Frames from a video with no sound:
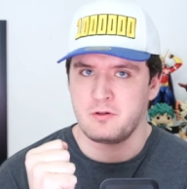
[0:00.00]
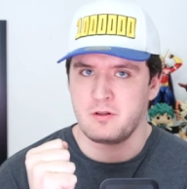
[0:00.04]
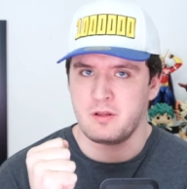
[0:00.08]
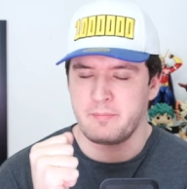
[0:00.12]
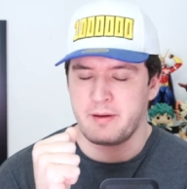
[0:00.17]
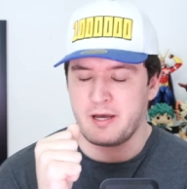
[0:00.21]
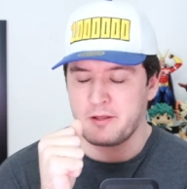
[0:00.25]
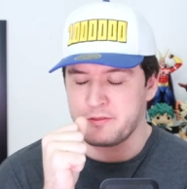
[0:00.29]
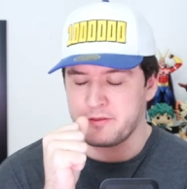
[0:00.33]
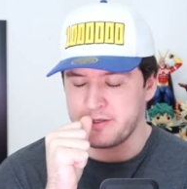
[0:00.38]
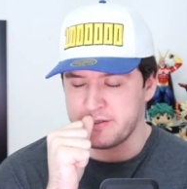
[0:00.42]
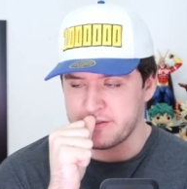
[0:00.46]

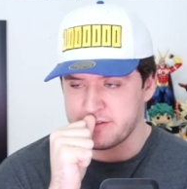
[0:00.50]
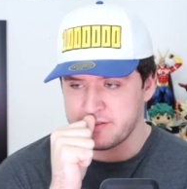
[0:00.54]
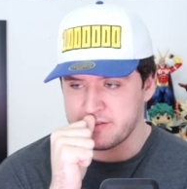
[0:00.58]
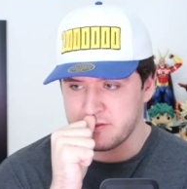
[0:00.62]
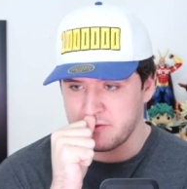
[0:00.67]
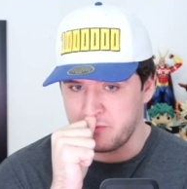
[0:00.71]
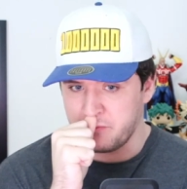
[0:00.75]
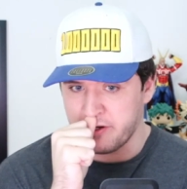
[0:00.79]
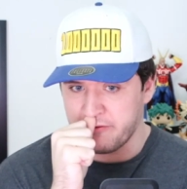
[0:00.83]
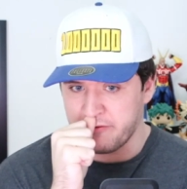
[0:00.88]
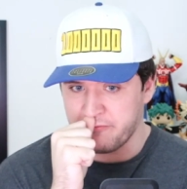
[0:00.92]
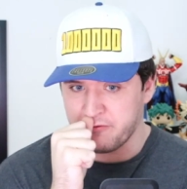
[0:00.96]
about this
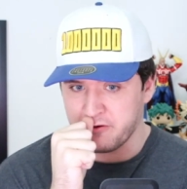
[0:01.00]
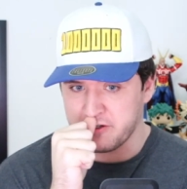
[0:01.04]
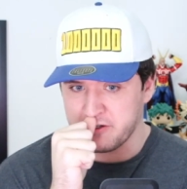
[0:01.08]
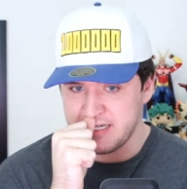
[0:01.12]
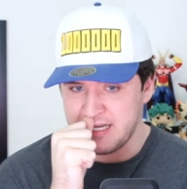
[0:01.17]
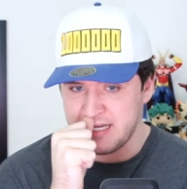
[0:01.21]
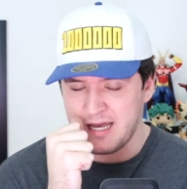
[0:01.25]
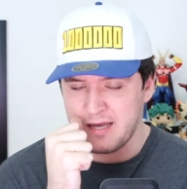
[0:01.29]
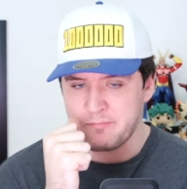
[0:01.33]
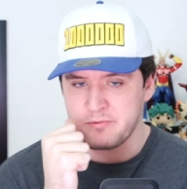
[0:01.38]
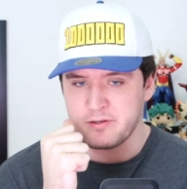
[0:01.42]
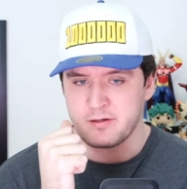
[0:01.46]
when it first
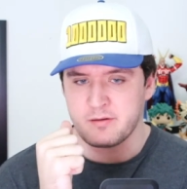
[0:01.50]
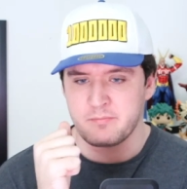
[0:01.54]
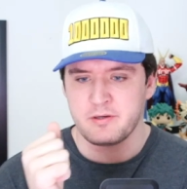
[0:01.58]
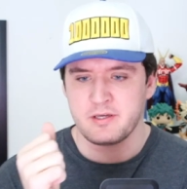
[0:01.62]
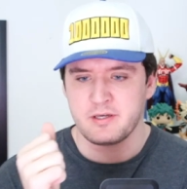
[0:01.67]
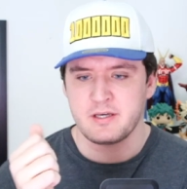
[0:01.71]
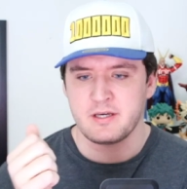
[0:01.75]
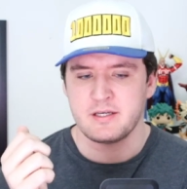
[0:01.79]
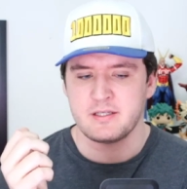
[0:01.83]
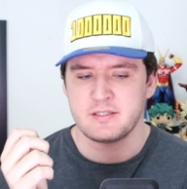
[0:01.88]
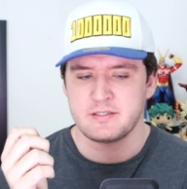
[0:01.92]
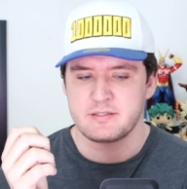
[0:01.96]
happened
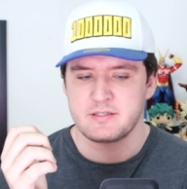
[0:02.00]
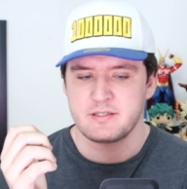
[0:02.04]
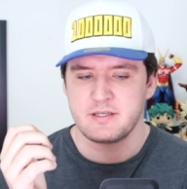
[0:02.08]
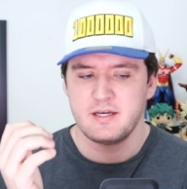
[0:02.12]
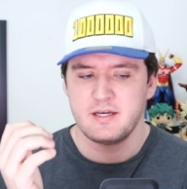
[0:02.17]
because